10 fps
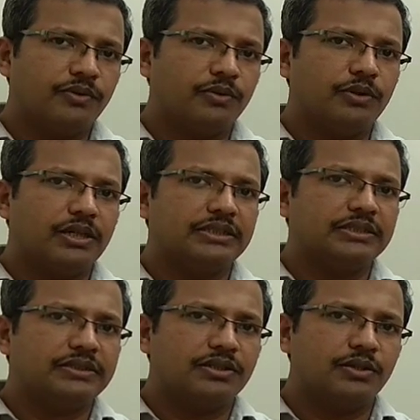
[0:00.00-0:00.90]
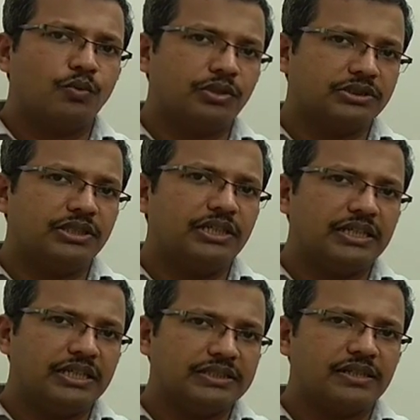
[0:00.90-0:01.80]
You can just watch the
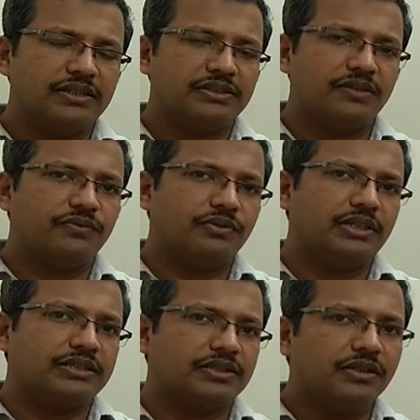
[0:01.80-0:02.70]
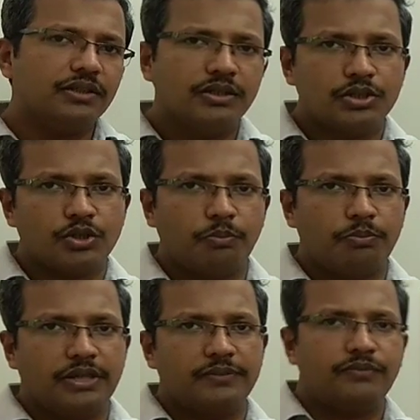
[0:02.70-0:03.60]
next lesson for the next
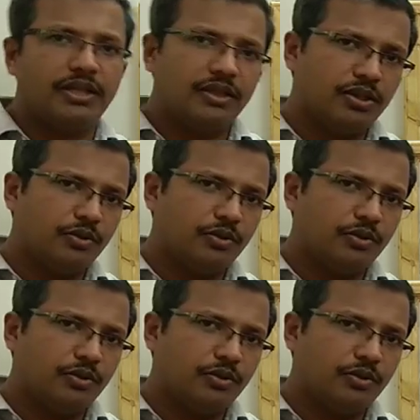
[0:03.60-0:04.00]
topic. Thank